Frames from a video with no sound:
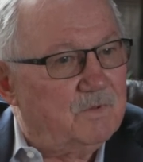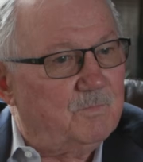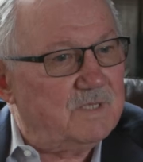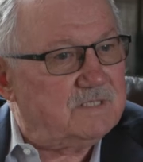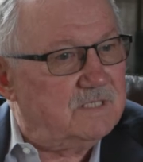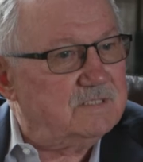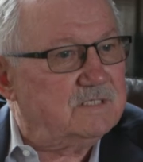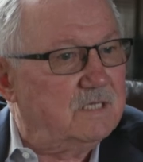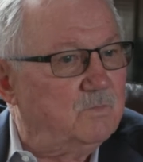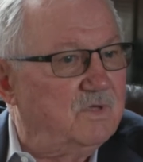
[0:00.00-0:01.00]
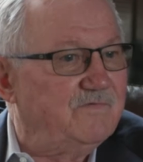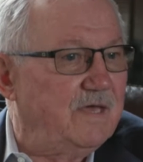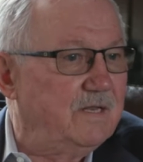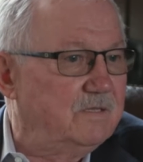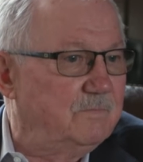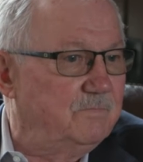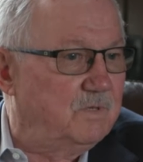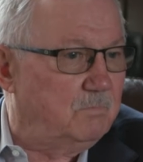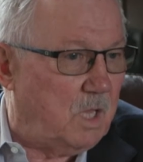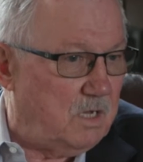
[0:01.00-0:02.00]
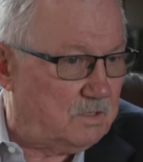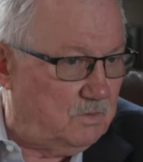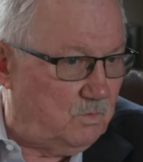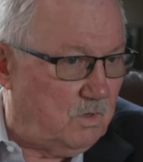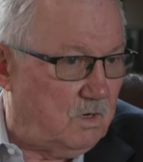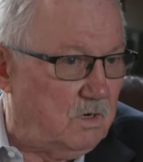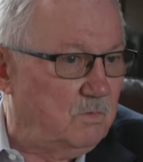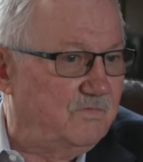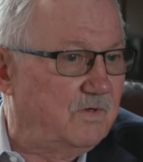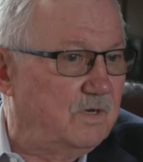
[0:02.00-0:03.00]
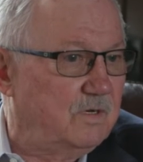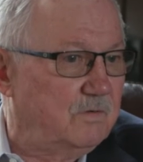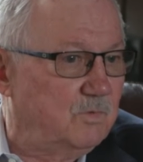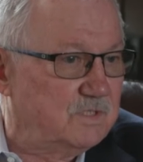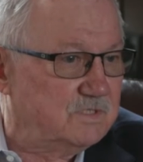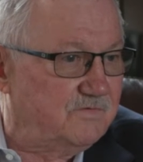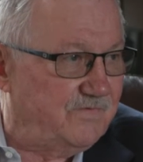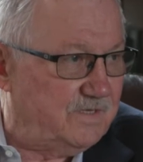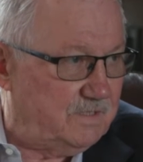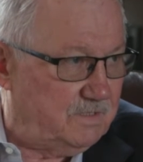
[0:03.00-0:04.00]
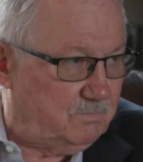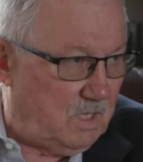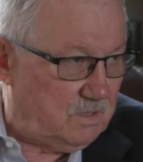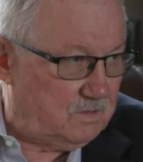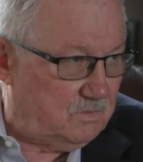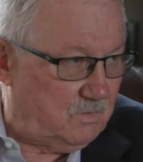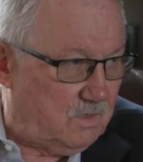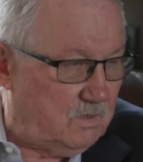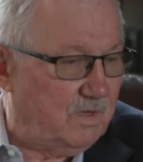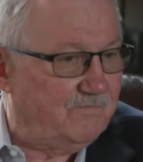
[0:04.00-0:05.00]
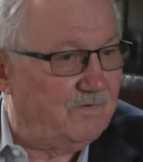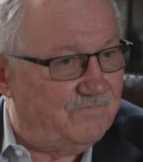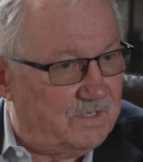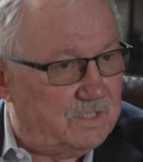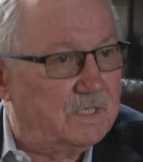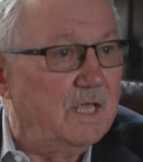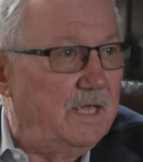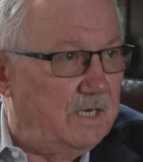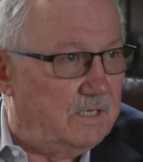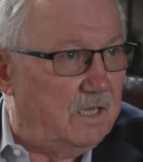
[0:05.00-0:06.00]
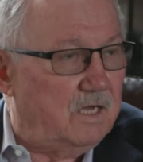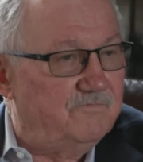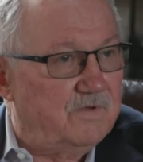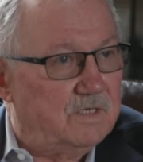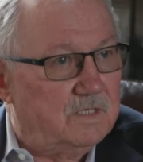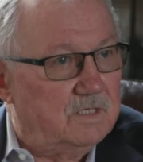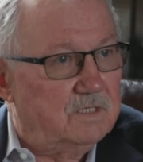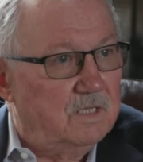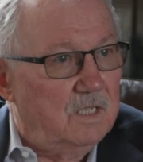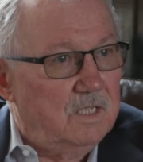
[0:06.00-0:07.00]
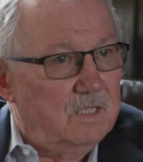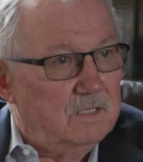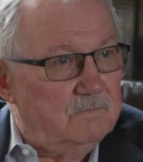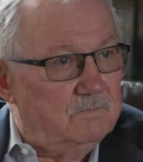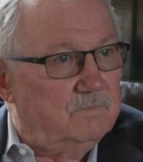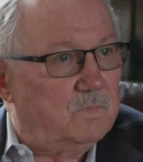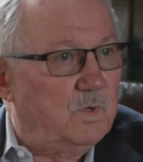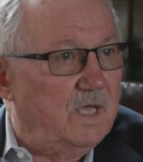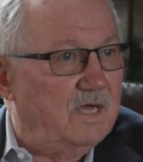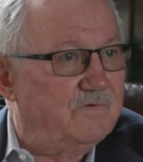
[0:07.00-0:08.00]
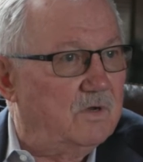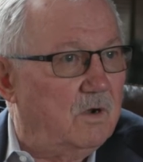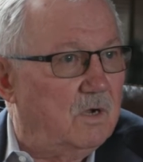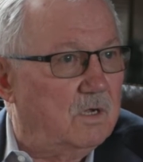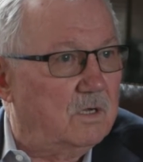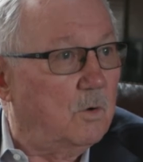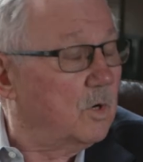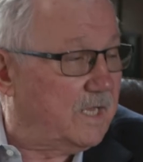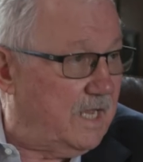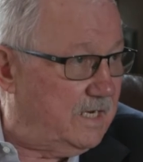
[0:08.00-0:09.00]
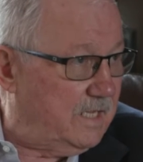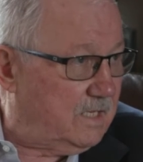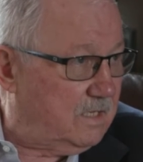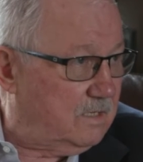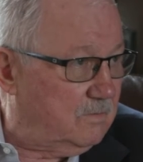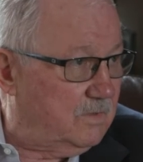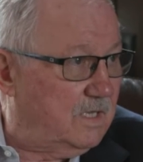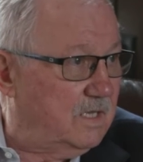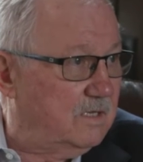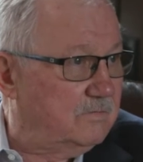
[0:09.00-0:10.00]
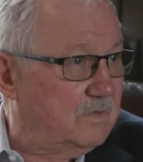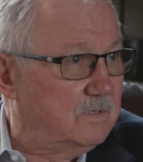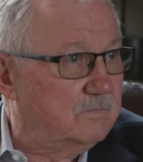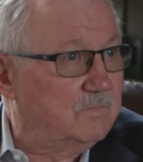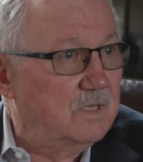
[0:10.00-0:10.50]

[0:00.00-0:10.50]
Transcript: but since then we've added the Blanc de Noir. We've added, which is a vintage Blanc de Noir. We have a vintage and a non-vintage. We have an organic. We have a